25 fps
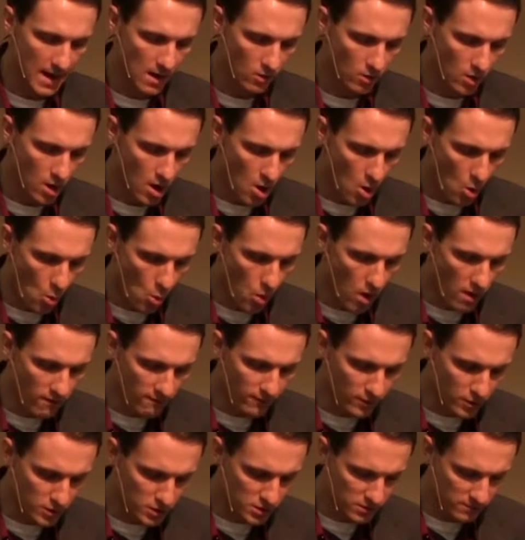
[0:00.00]
Now,
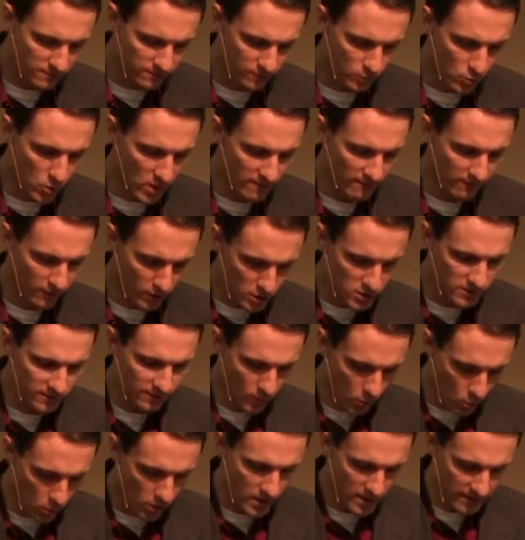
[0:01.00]
while verse, what
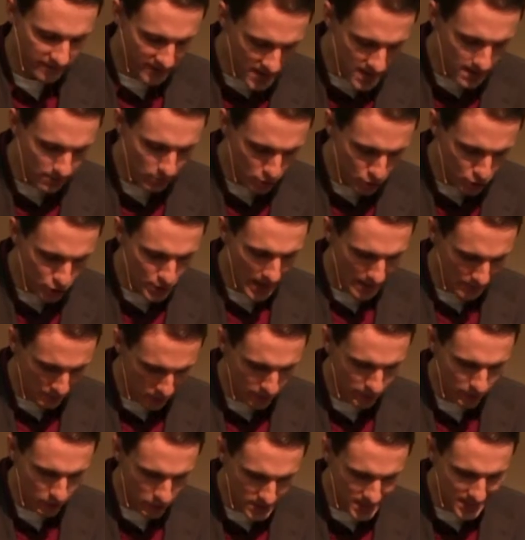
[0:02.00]
verse 4 of Hebrews
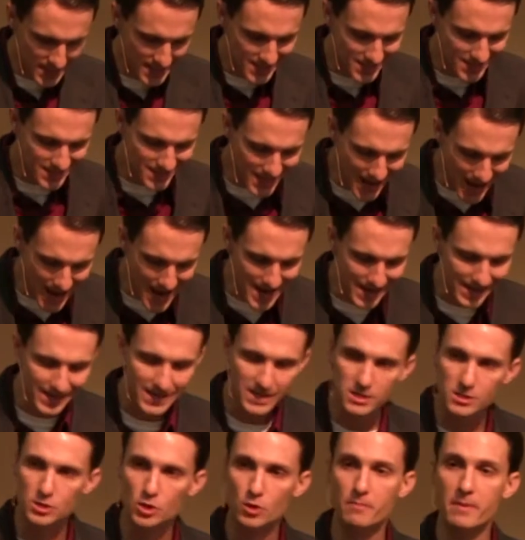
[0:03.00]
chapter 13 is
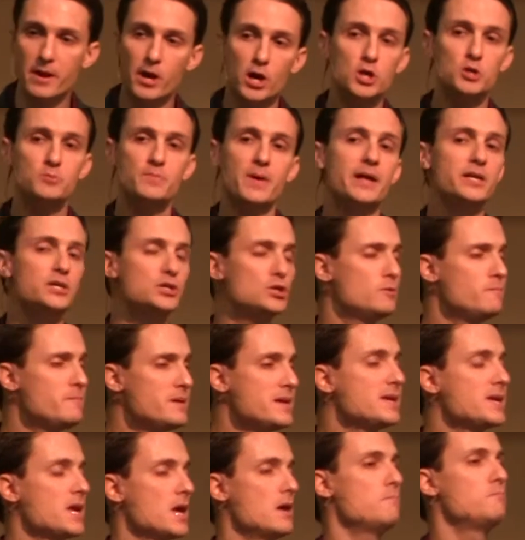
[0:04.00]
saying is your marriage bed
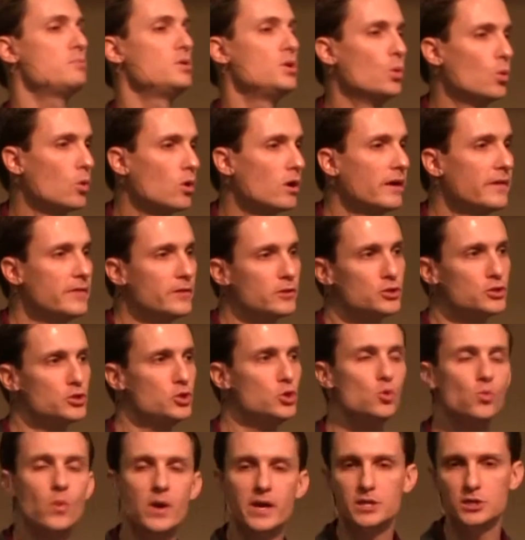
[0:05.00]
should be kept pure, and there's
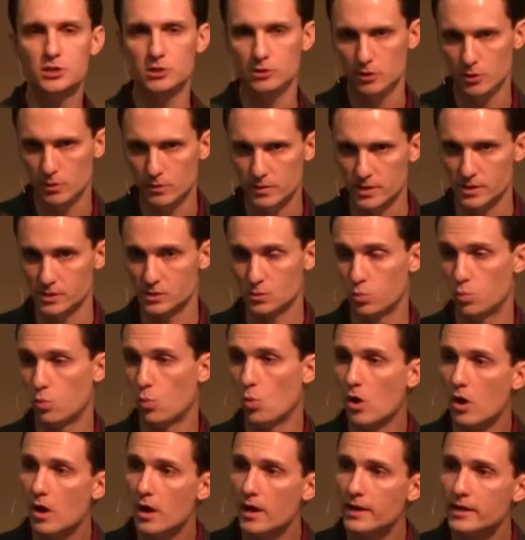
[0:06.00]
two ways you do this.
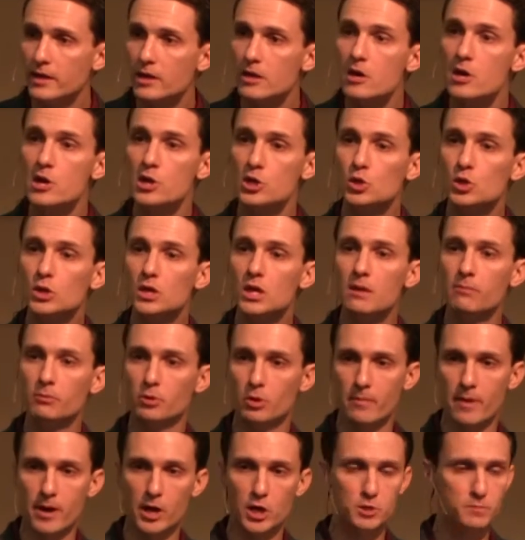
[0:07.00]
One, you
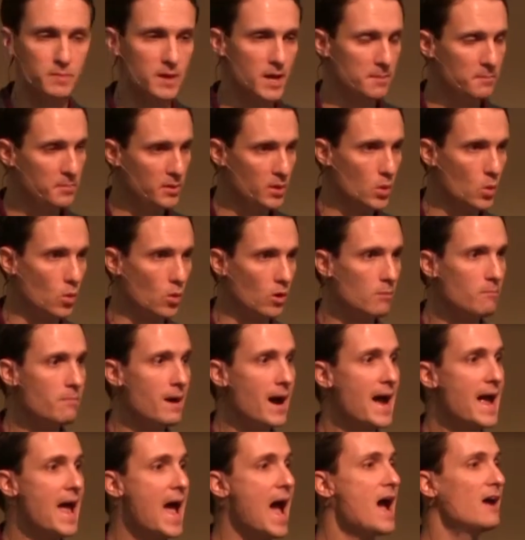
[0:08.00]
keep your marriage bed pure
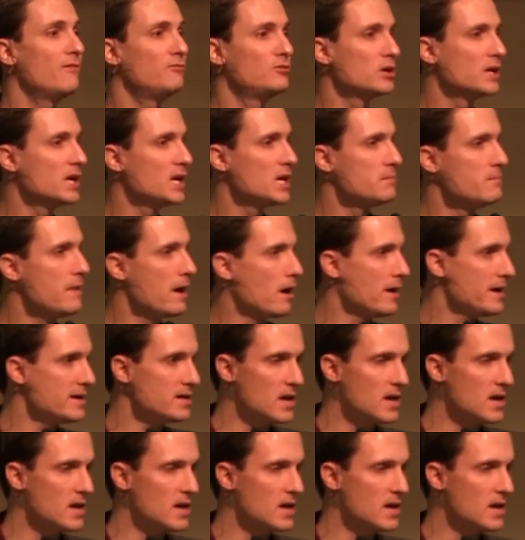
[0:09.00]
by, after getting